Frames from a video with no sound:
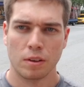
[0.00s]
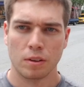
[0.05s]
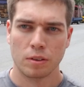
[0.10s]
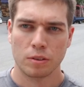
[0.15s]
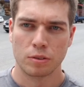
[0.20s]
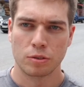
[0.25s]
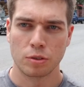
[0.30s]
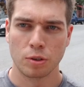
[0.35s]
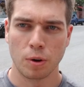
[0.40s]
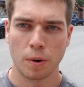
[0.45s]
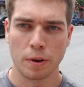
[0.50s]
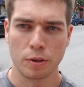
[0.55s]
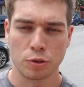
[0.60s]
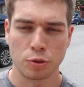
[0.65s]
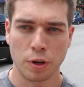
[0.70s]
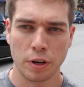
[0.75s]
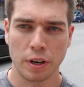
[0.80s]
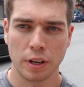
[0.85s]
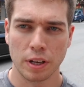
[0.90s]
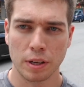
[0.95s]
So I was
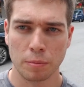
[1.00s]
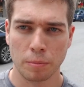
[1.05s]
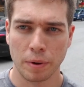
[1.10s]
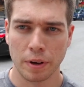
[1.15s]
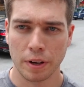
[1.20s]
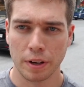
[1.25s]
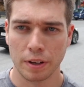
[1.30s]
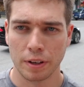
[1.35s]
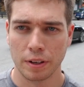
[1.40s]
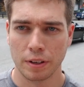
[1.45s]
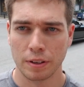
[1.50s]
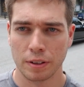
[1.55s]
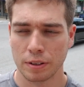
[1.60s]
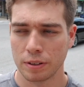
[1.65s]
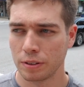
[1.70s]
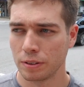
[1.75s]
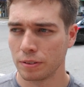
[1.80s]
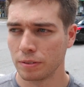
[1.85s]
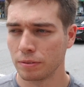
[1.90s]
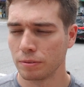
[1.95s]
trying to get my
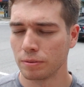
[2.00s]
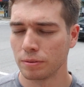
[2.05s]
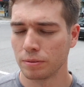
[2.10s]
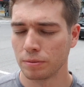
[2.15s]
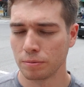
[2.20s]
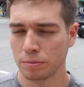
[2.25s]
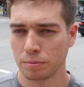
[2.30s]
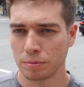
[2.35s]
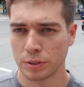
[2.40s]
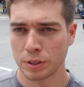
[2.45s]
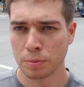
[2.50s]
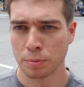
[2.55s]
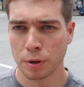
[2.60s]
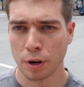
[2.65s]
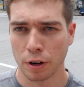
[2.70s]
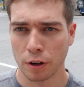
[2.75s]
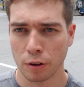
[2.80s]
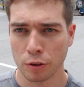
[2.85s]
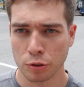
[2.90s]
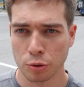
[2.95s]
SIM
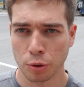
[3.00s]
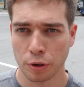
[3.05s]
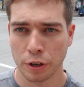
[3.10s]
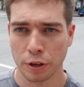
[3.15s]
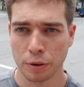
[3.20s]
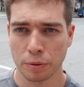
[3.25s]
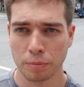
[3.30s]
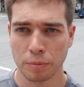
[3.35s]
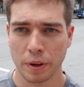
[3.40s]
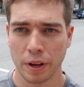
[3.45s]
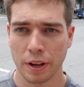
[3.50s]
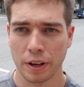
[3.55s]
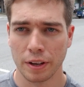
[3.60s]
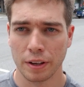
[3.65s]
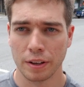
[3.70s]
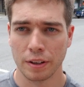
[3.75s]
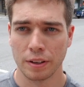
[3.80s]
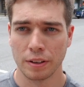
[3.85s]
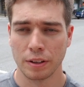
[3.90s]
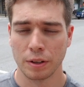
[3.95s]
card all sorted out
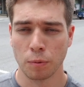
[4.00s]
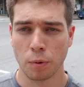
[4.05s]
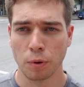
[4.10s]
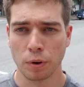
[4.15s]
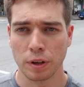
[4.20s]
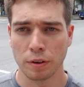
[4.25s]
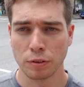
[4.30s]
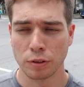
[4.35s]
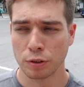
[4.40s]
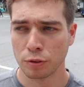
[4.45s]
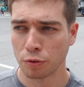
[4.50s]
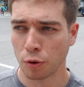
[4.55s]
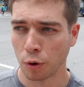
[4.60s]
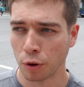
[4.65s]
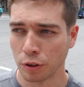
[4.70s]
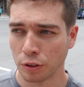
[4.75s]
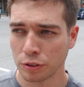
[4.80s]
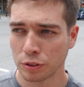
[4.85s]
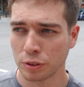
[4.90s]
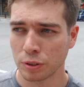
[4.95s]
and they won't give it to
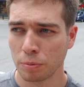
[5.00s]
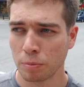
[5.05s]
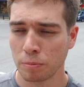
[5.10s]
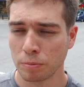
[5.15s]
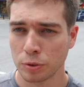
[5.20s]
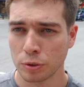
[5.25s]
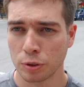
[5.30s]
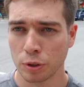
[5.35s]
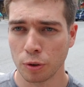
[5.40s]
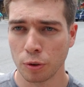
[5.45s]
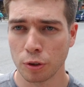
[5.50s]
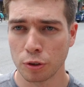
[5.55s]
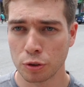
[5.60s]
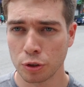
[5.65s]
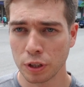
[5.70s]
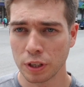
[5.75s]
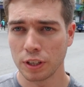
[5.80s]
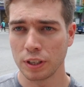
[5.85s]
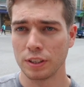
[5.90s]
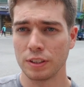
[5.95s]
foreigners. So the
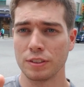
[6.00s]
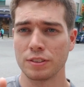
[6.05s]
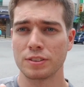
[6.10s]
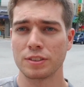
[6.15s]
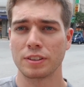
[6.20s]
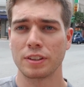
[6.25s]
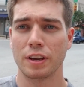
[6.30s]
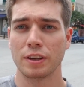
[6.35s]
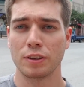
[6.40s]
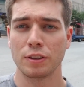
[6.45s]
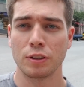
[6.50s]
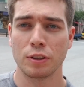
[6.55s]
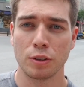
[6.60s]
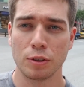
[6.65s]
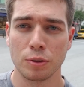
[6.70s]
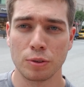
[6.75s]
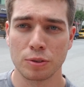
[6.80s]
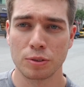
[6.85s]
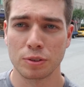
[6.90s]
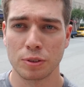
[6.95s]
trick is that you
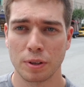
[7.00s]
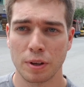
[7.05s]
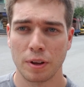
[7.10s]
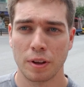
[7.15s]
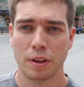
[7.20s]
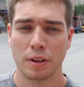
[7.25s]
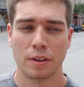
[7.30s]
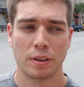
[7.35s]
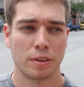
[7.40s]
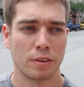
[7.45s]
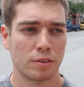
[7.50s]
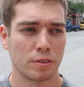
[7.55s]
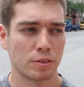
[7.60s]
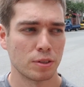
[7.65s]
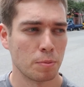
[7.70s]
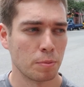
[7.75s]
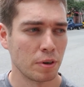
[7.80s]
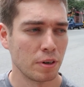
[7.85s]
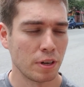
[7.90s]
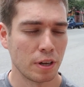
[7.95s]
use
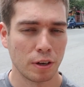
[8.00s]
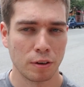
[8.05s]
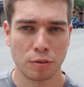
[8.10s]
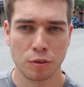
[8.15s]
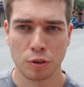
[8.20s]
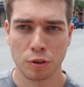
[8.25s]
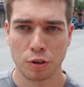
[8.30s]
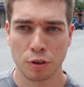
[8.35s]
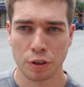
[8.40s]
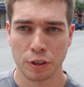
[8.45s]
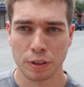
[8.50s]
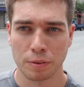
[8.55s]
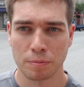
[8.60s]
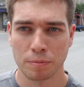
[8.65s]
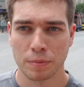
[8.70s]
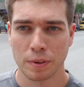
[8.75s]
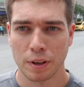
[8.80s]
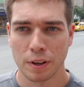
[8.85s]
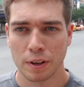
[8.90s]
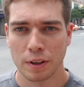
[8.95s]
somebody native to Korea.
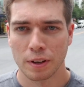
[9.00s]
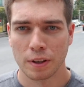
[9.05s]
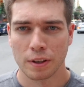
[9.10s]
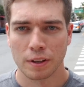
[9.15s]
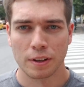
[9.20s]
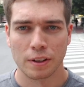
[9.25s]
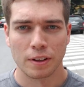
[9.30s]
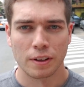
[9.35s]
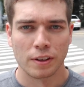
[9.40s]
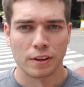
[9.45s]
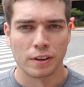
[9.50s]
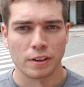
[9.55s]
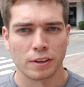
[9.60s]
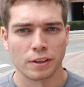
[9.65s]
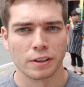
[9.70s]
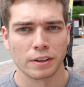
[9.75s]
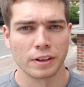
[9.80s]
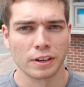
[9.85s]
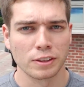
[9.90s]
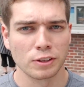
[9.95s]

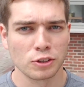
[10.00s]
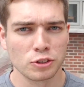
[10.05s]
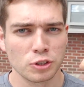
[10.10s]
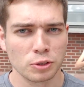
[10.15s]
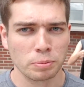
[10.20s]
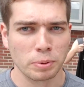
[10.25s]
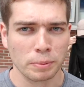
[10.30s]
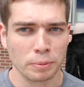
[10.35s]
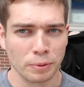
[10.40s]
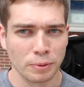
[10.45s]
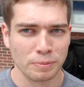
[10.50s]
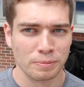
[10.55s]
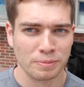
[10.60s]
Like these two people.